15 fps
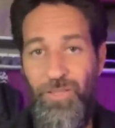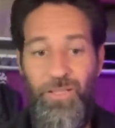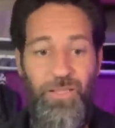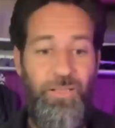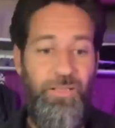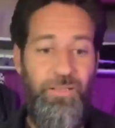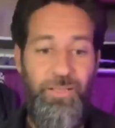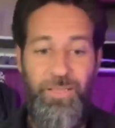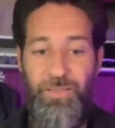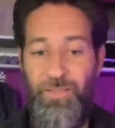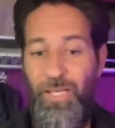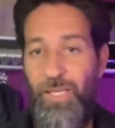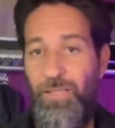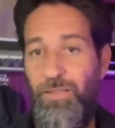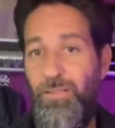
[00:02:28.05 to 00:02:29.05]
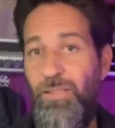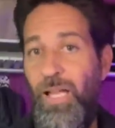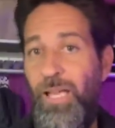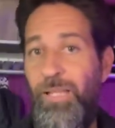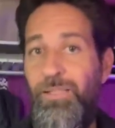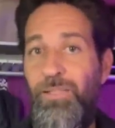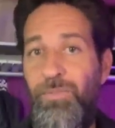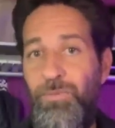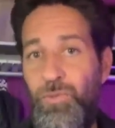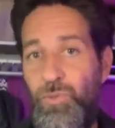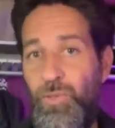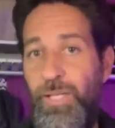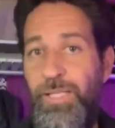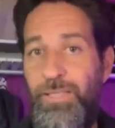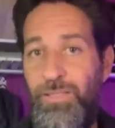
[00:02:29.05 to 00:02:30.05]
Uh, it's got a lot of
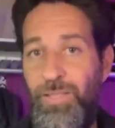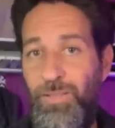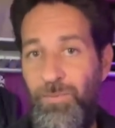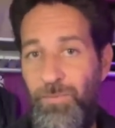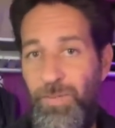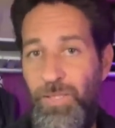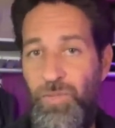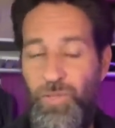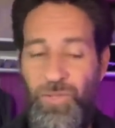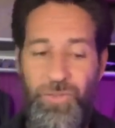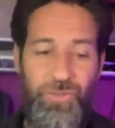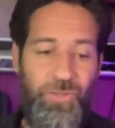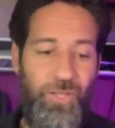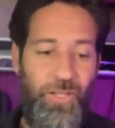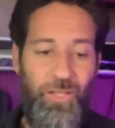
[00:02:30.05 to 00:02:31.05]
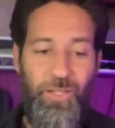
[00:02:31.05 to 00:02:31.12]
great features.